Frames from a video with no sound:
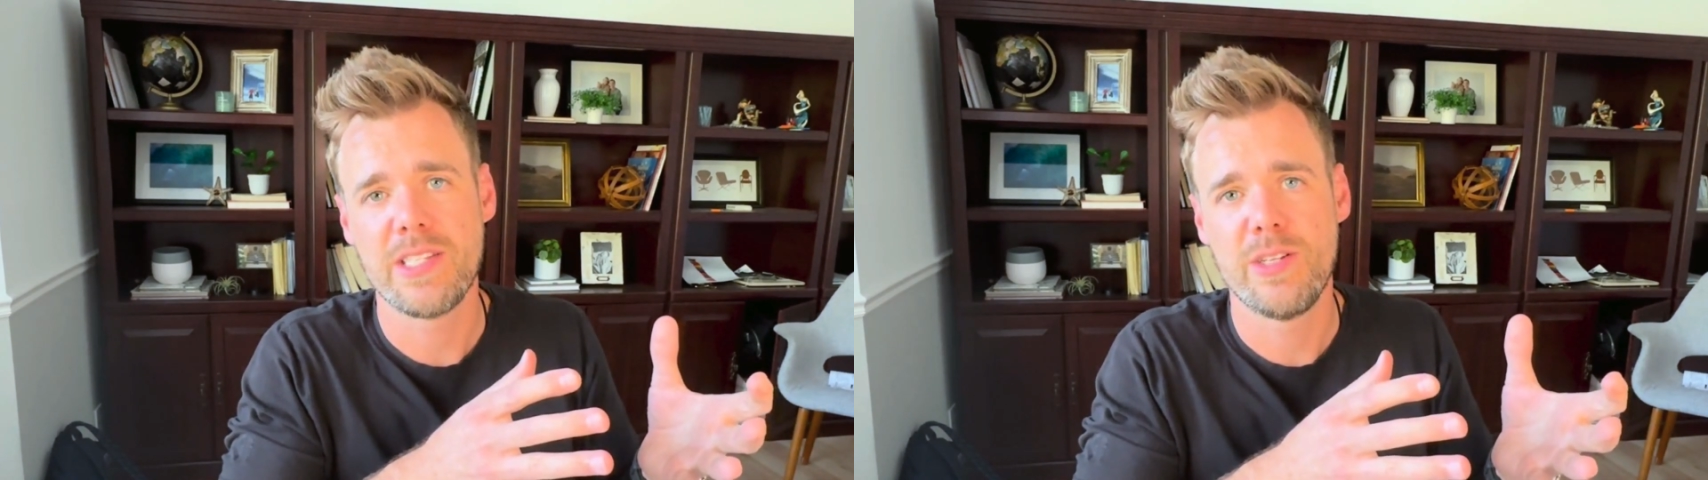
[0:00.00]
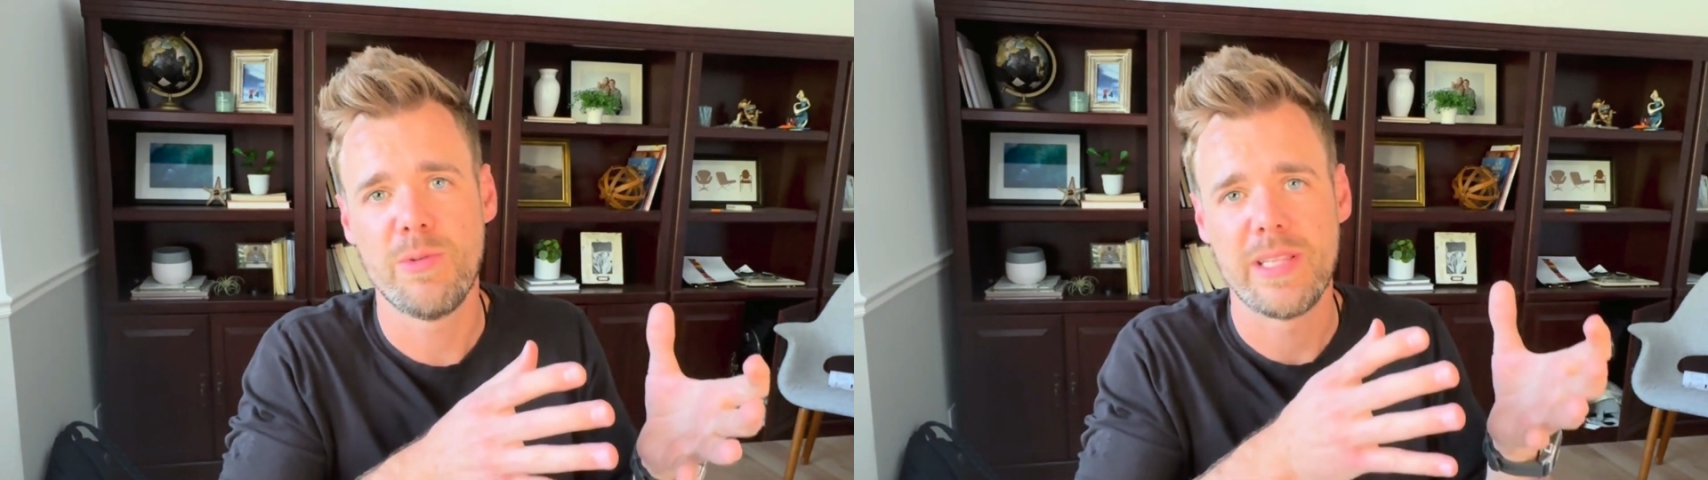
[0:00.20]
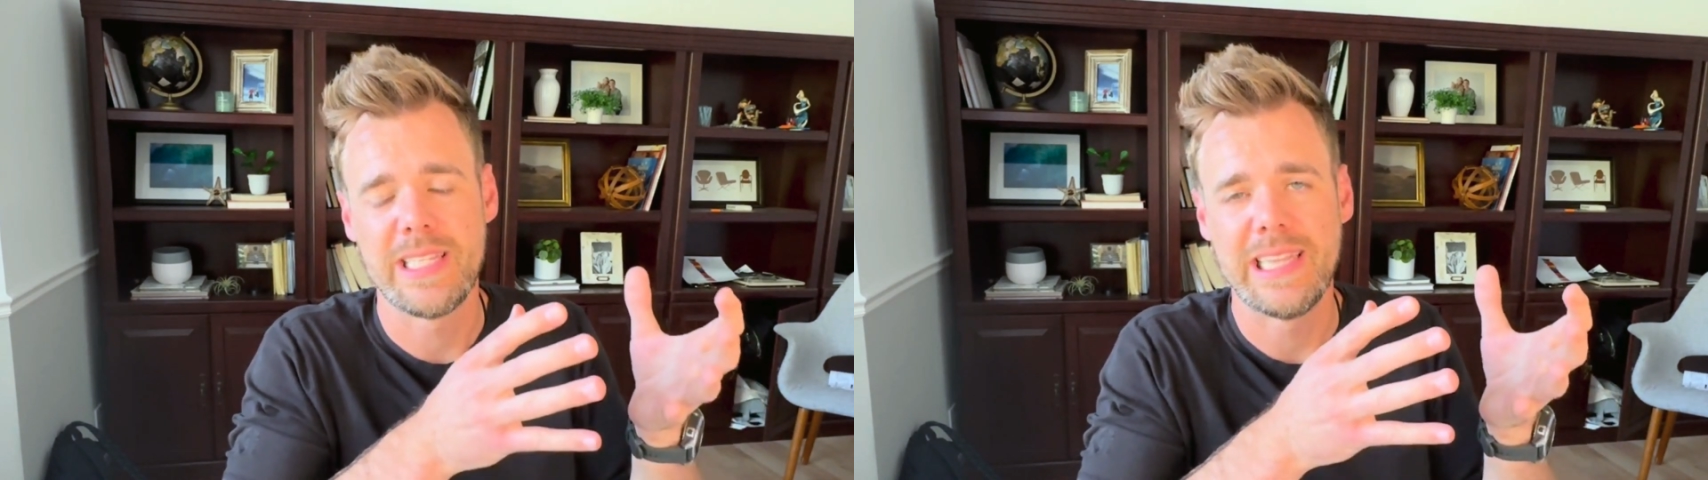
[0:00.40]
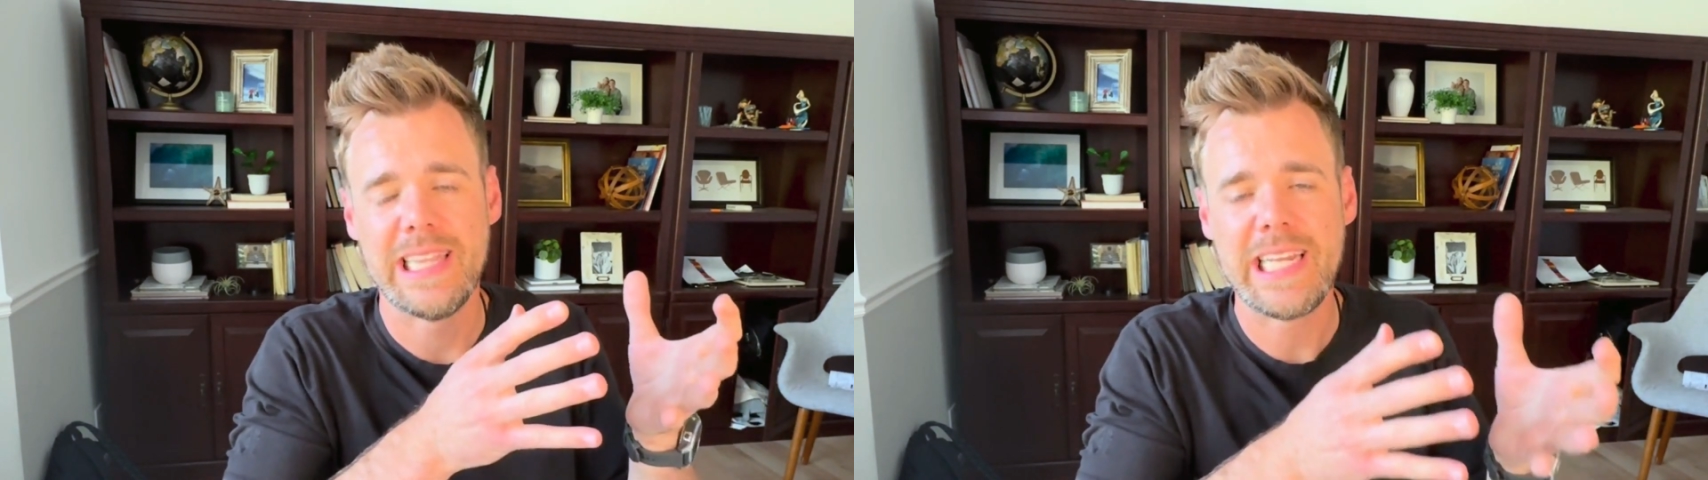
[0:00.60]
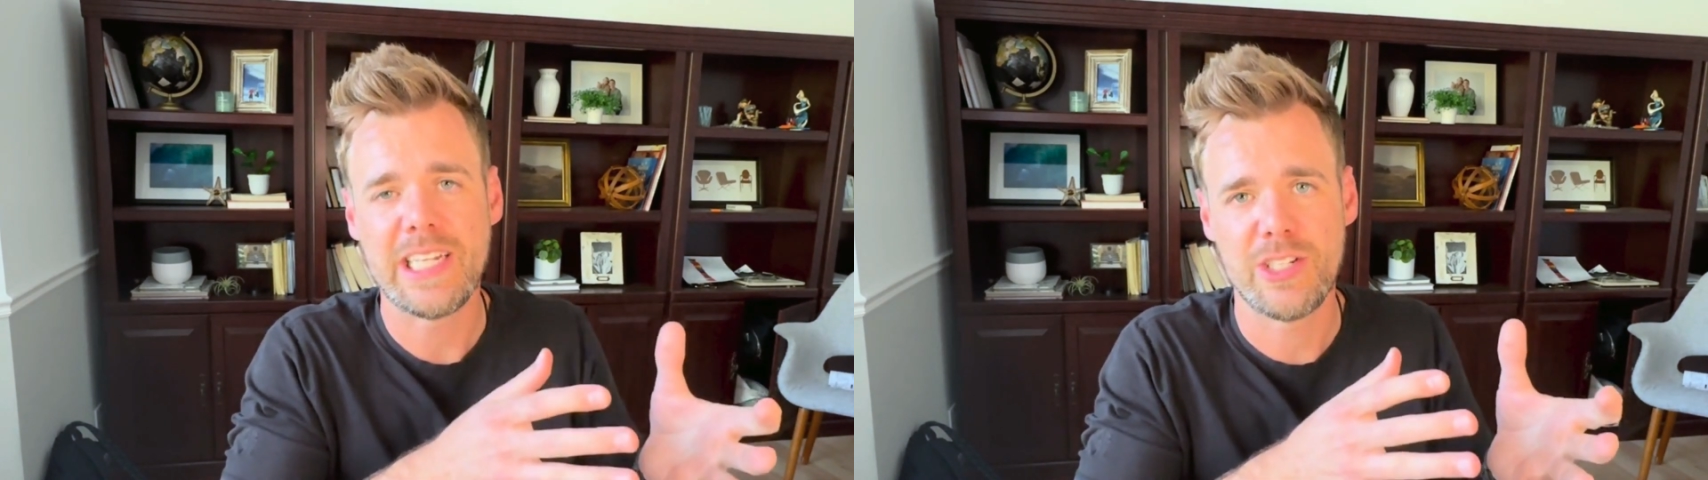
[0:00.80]
to do with
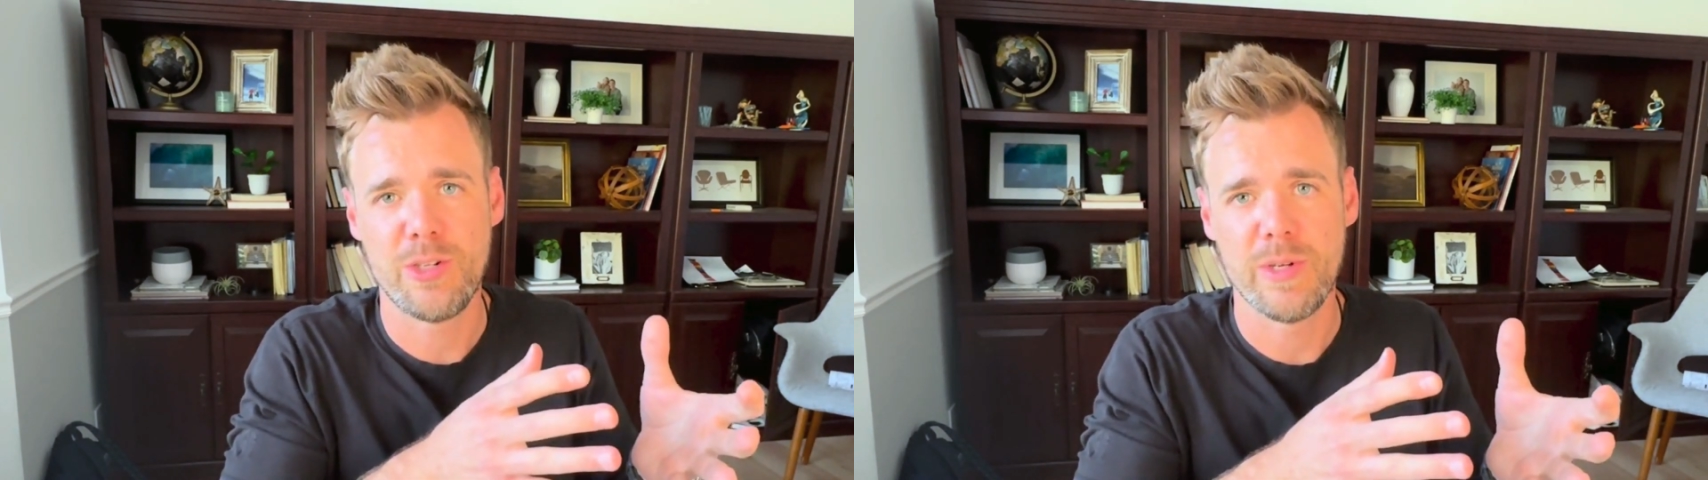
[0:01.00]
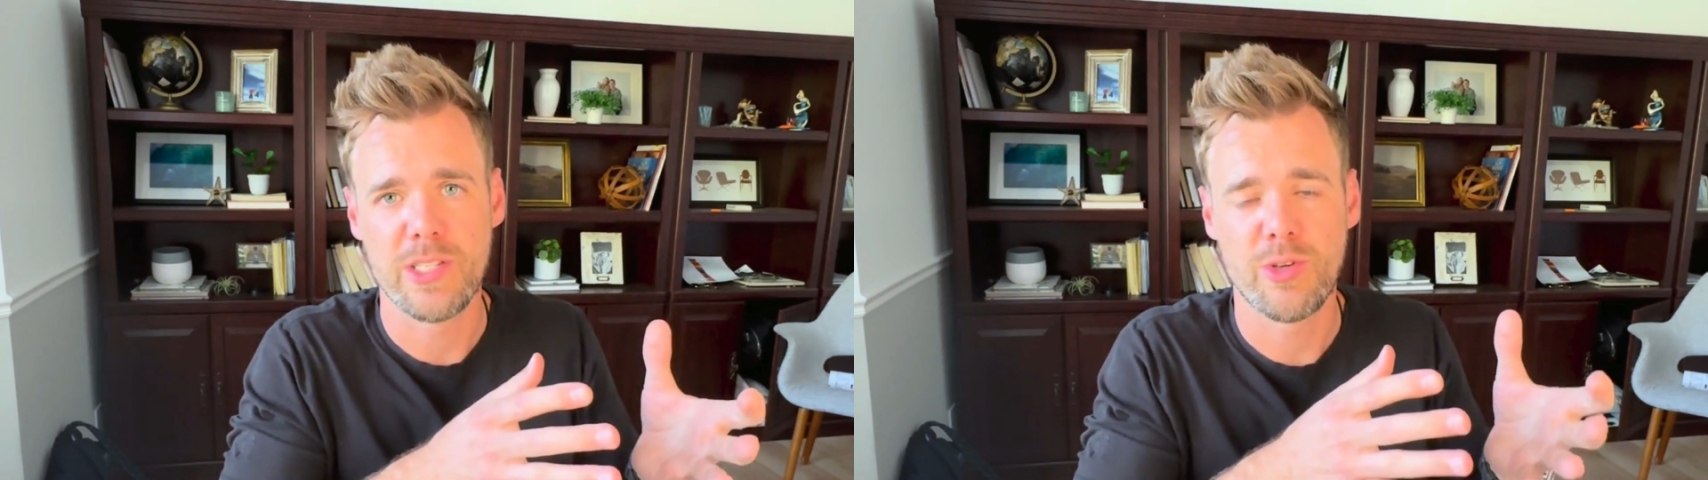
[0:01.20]
link to it.